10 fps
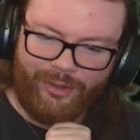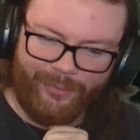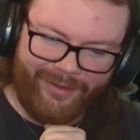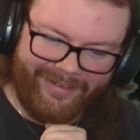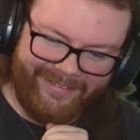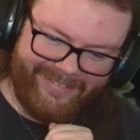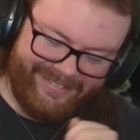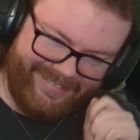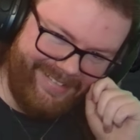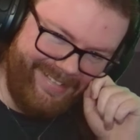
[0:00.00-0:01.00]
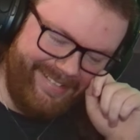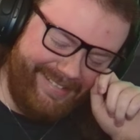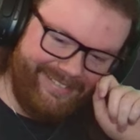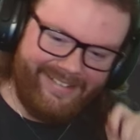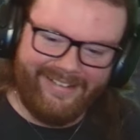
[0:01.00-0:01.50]
Luna.
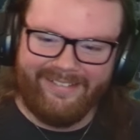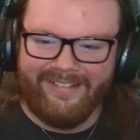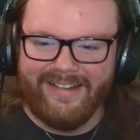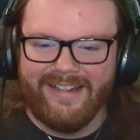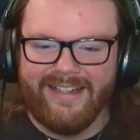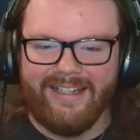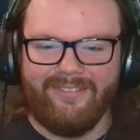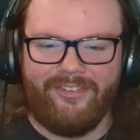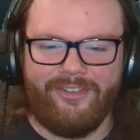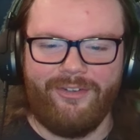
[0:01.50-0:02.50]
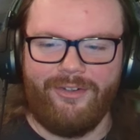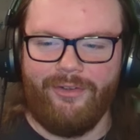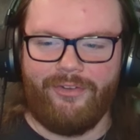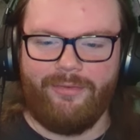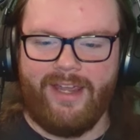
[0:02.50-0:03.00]
Oh, it was so
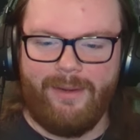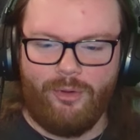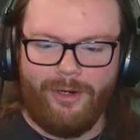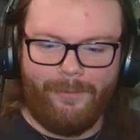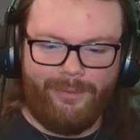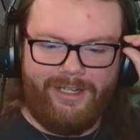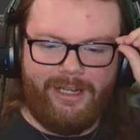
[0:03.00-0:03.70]
close. If I had more armor plating, I